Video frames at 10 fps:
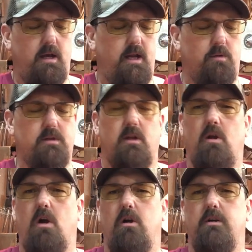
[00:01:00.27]
and it was a
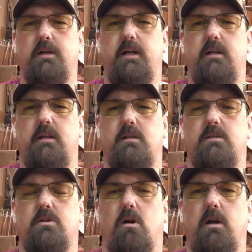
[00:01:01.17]
little harder getting it
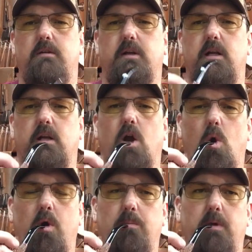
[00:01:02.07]
started, getting it
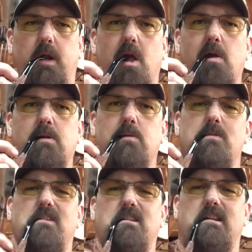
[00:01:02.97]
going, but once you